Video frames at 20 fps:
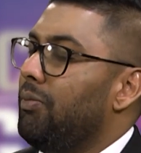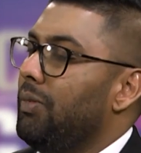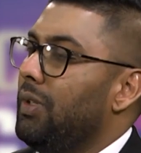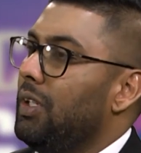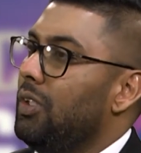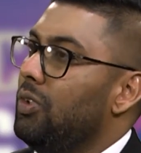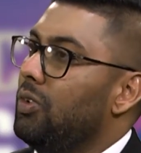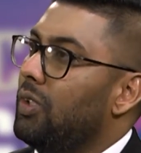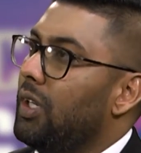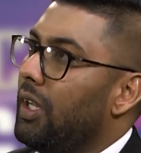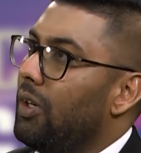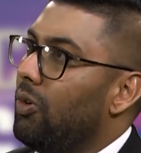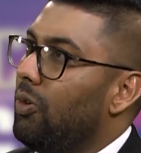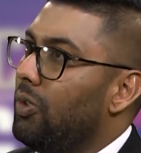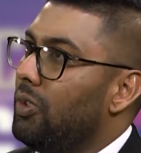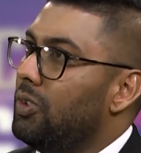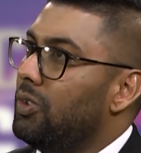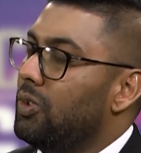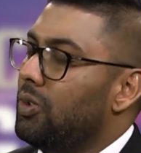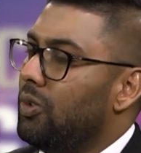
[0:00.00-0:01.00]
You can
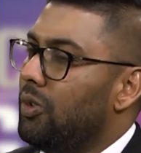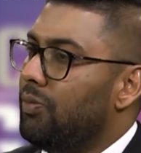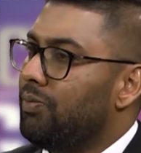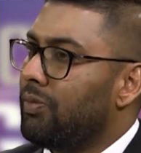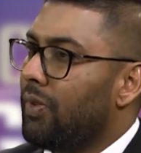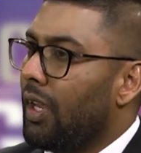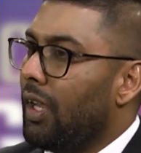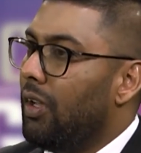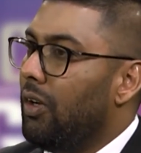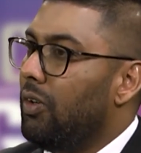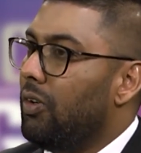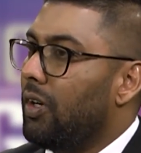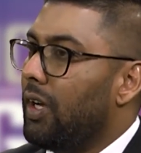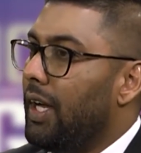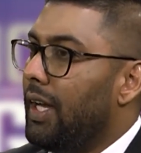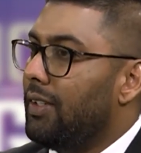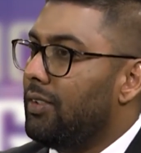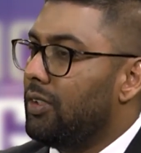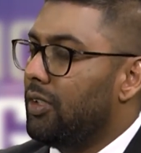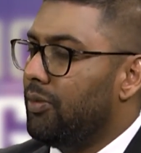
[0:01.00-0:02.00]
also look
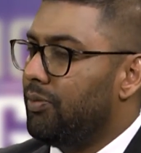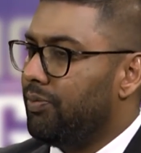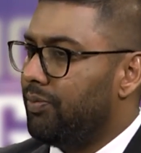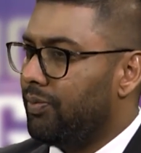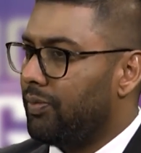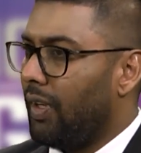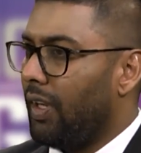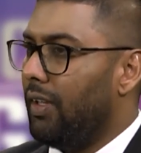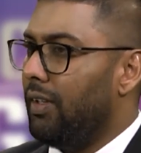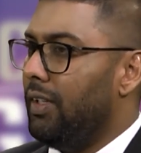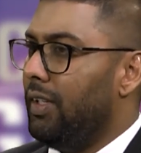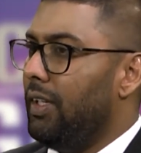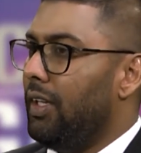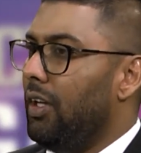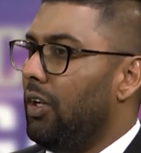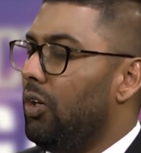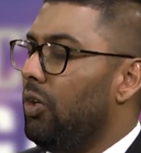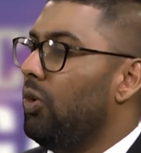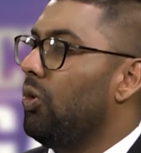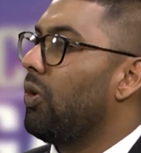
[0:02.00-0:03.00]
at the
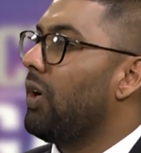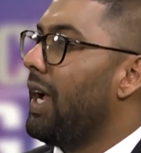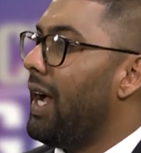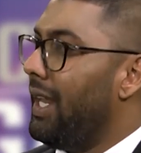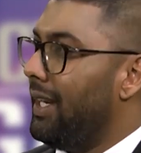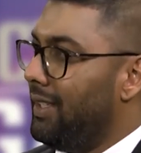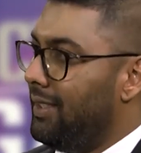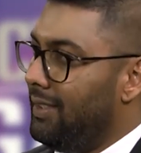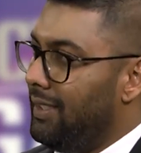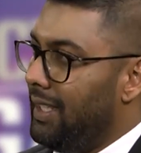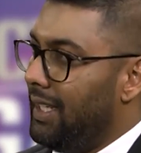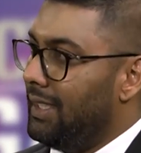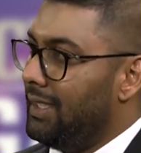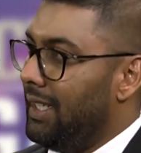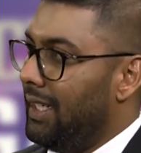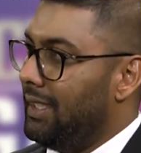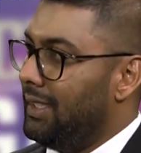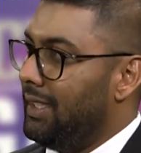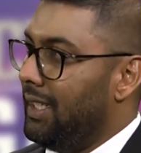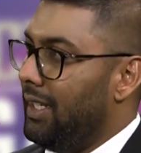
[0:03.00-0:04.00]
locality, as
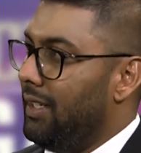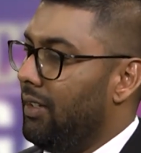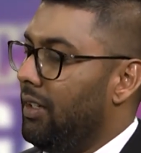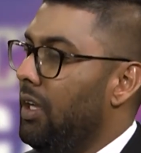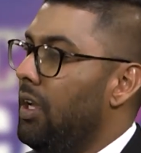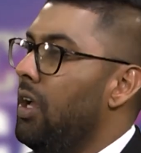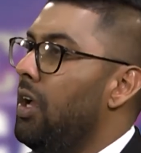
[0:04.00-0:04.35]
I said.